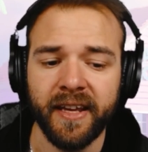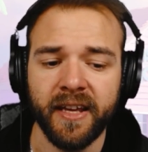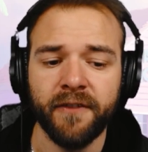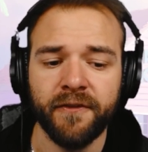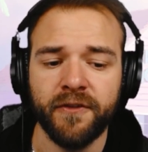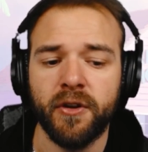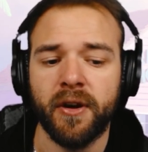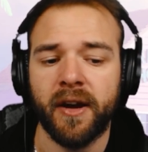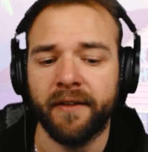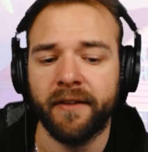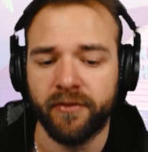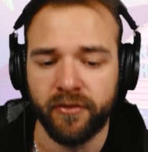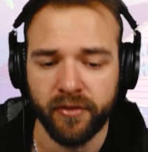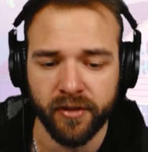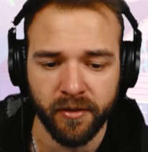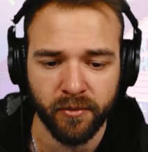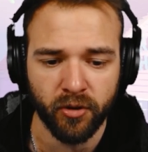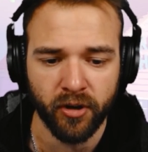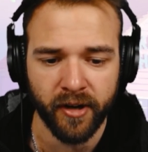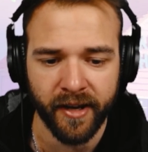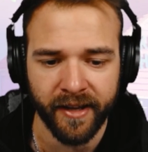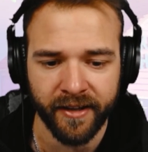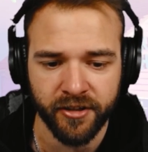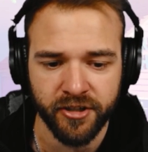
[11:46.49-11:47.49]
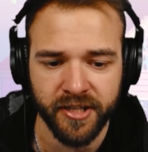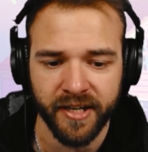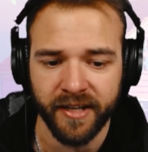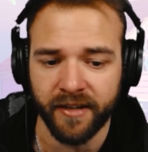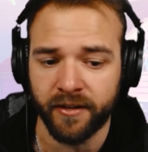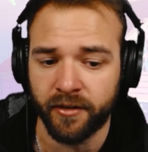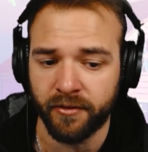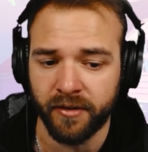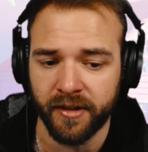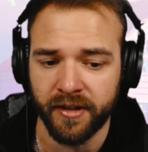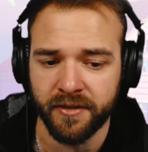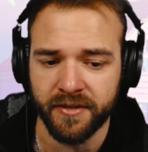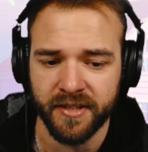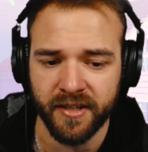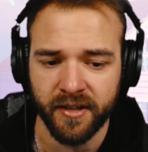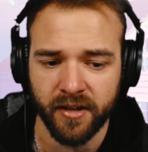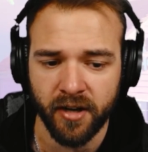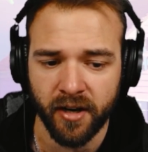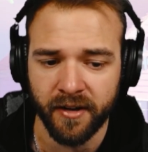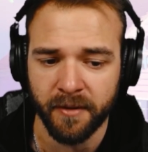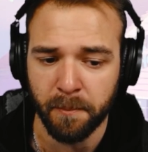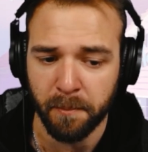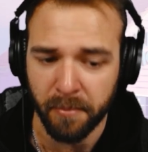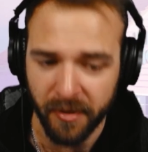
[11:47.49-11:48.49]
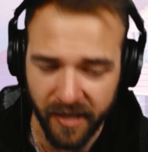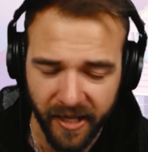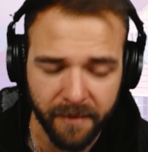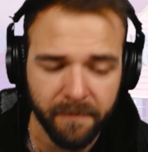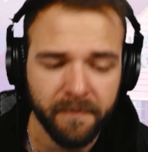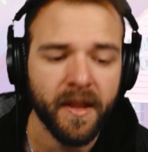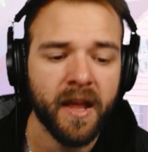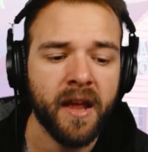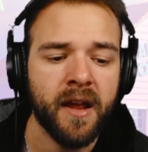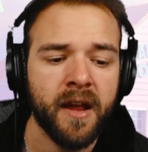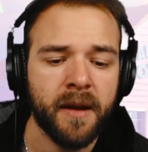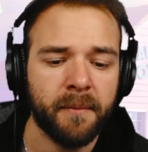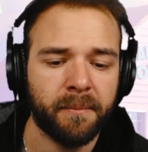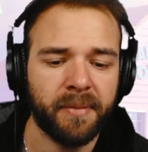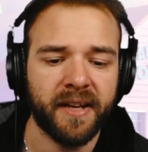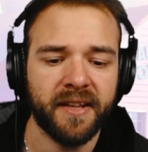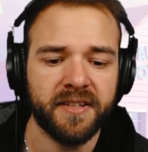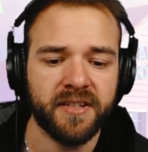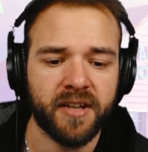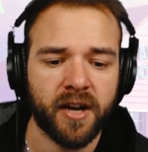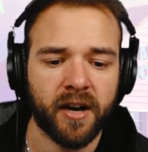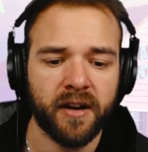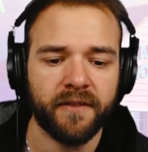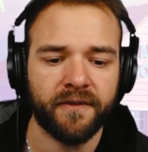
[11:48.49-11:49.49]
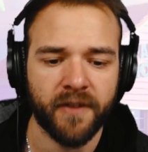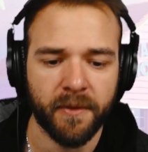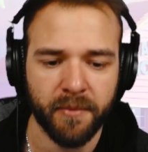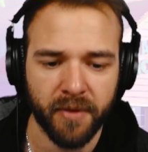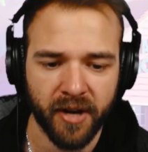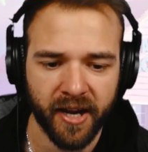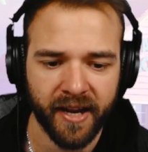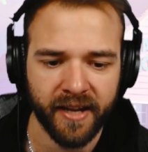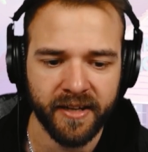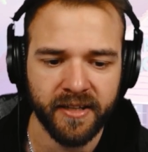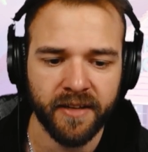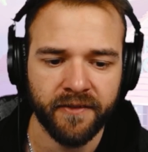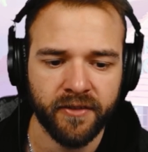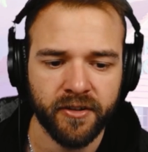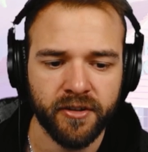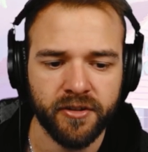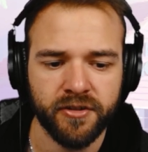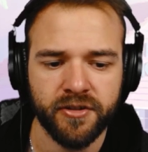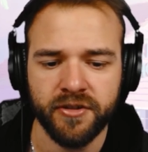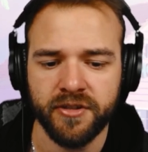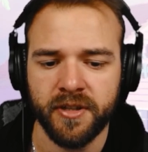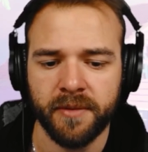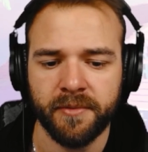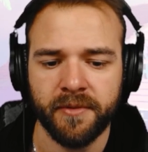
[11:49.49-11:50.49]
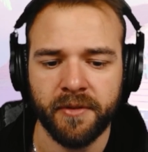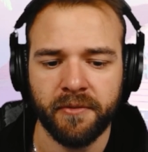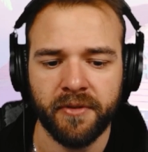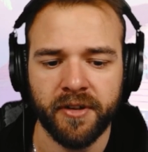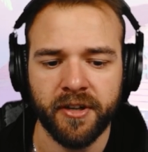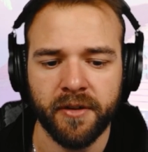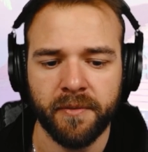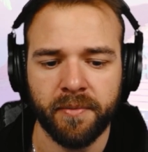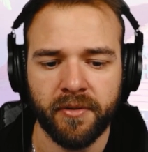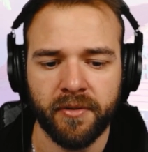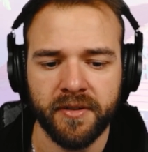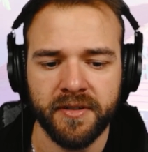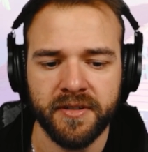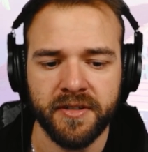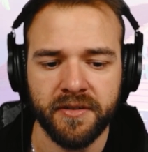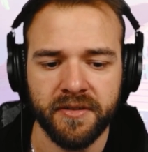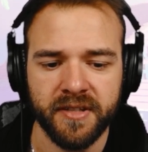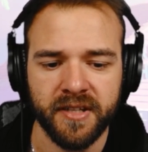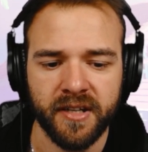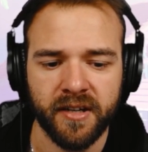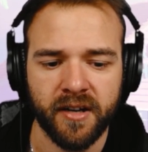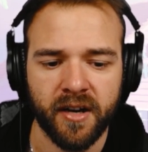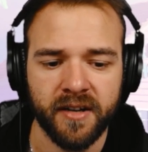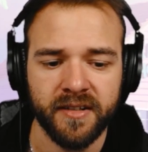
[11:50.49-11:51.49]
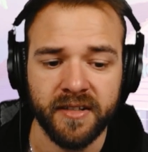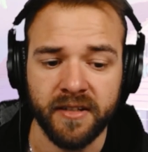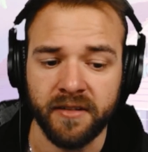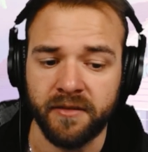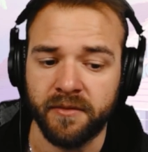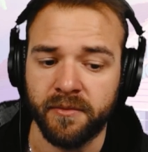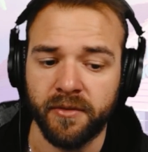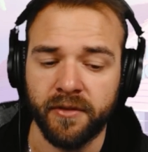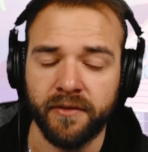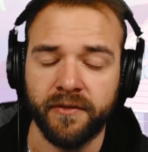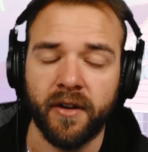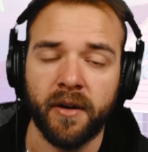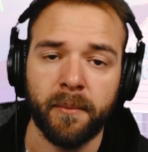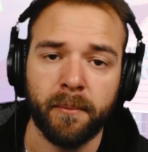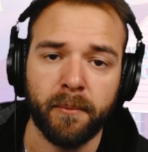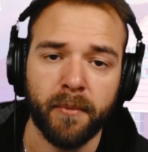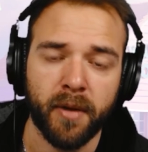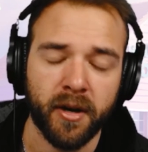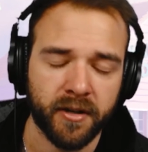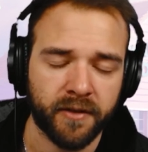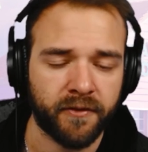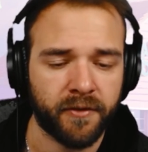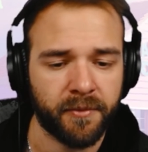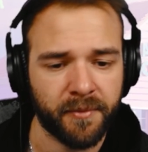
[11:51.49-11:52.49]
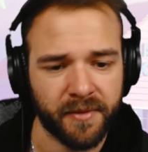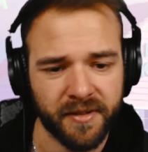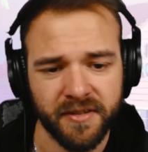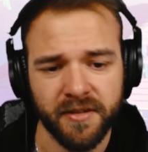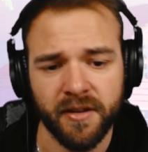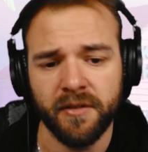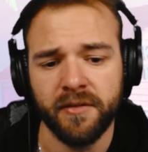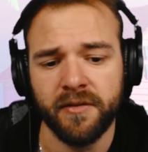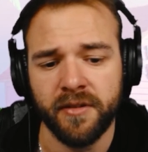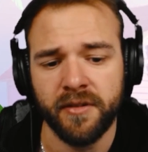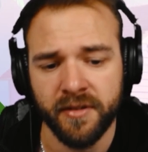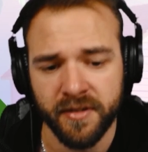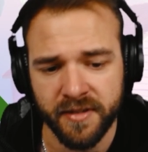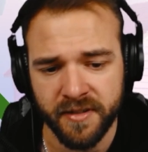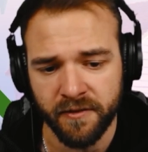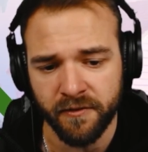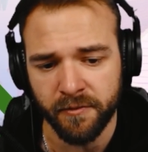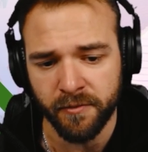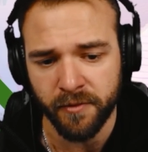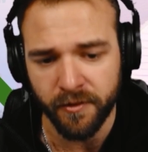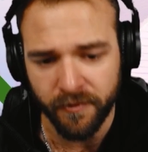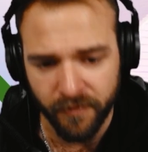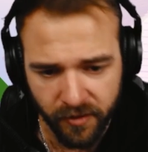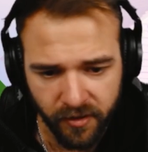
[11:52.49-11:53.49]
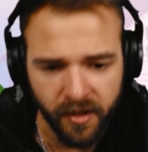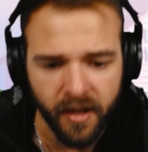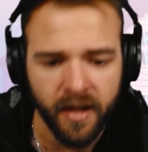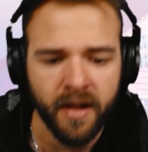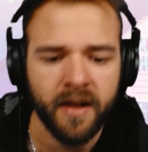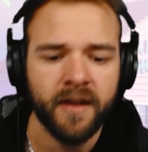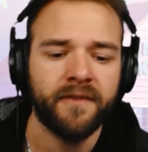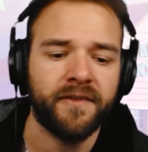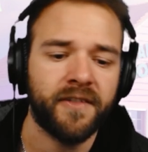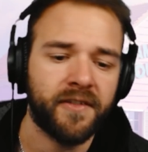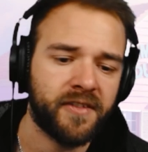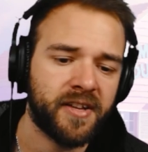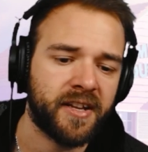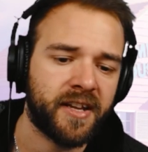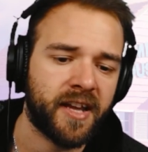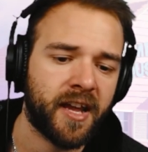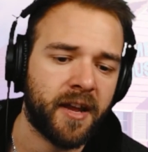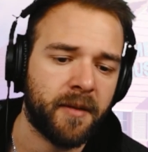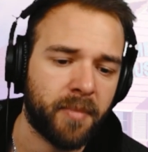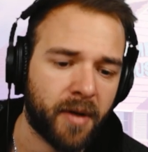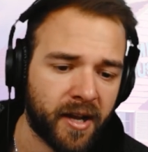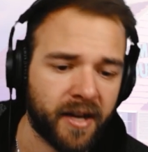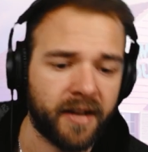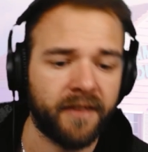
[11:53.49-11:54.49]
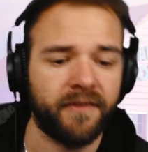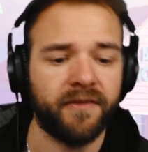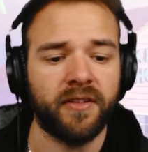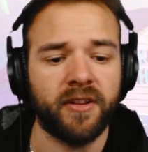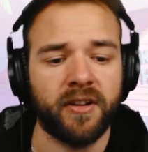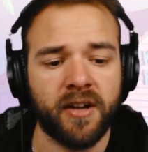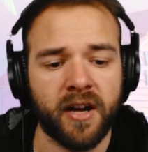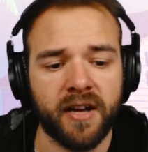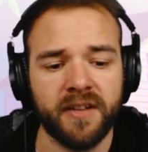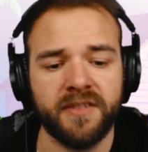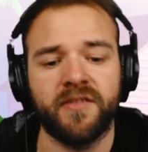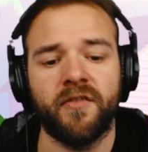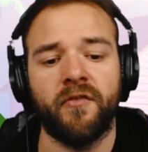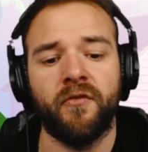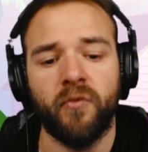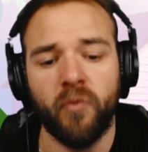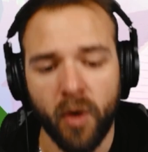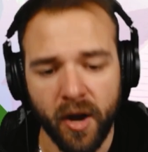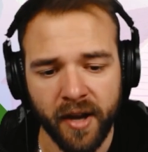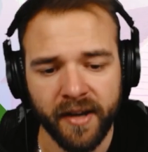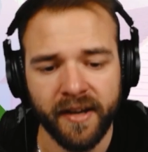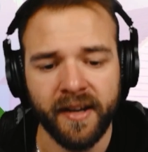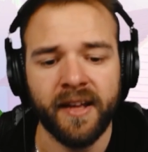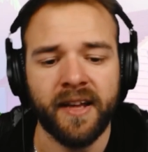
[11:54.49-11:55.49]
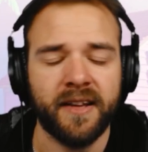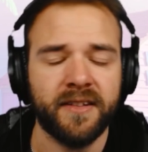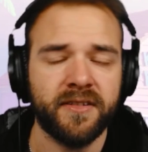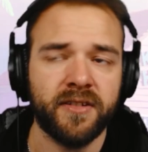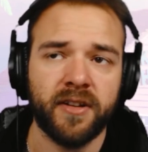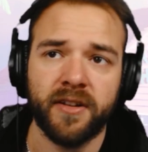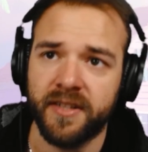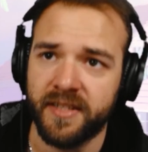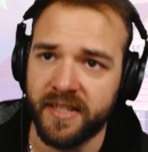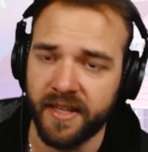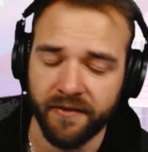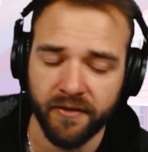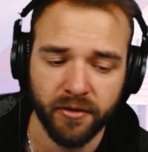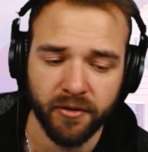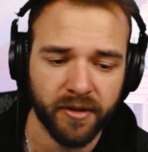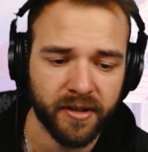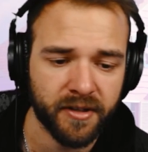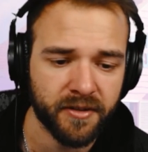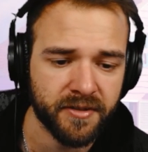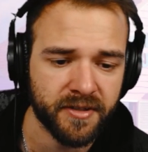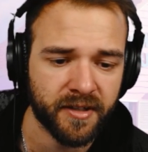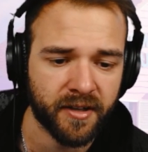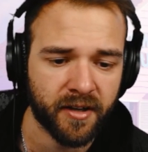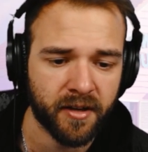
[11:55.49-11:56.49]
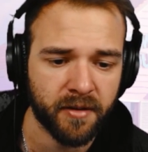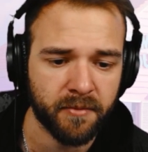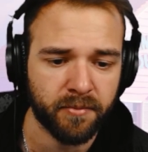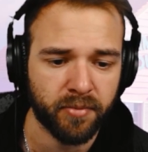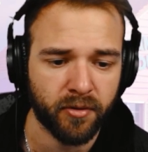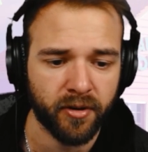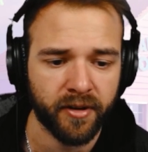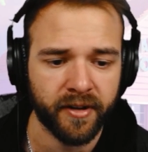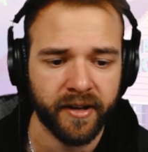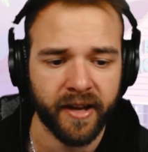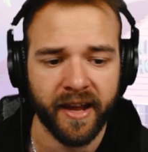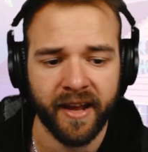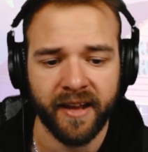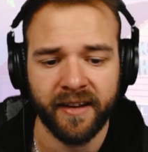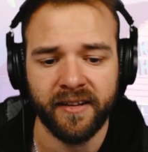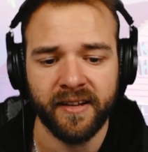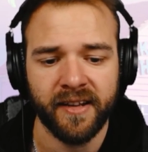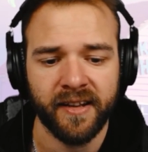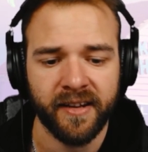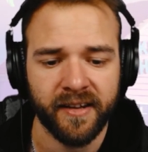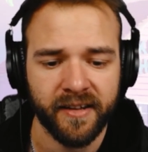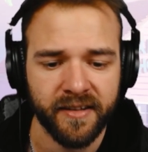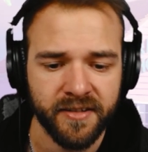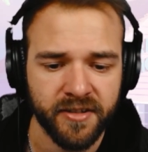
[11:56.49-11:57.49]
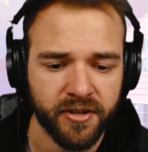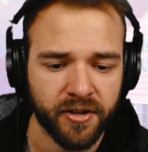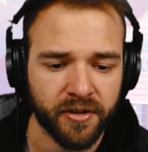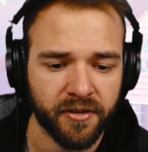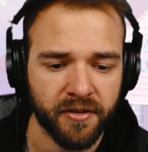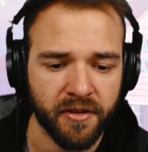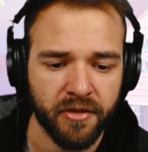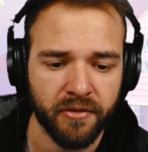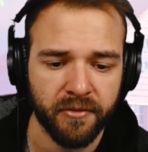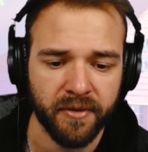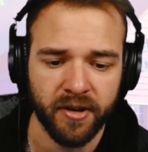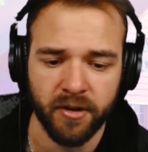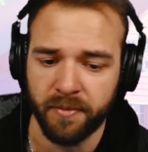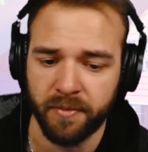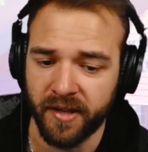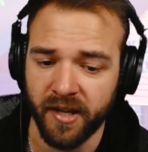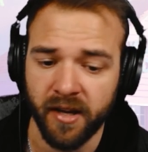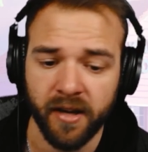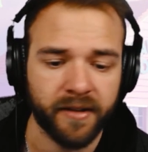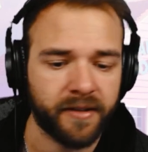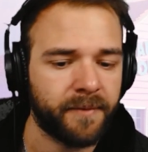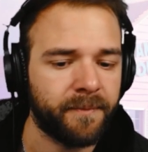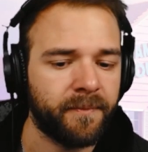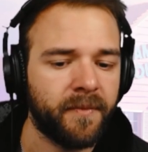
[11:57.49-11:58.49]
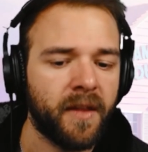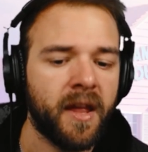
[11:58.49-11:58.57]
If you have 3 or more energy in a green Unison card in play, play this card from your hand. If you do, choose up to one of your opponent's Unison cards and remove a marker from it. So Unison removal, 15k body for the cost of 1, as long as you have a green Unison on board and it is turn 3 or beyond.